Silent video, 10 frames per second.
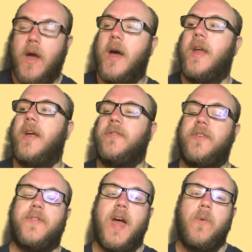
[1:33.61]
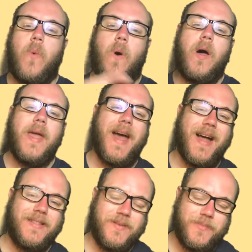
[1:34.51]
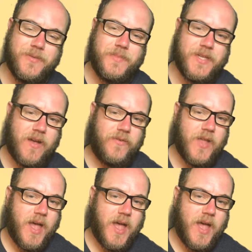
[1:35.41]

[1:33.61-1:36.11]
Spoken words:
and understand why atoms themselves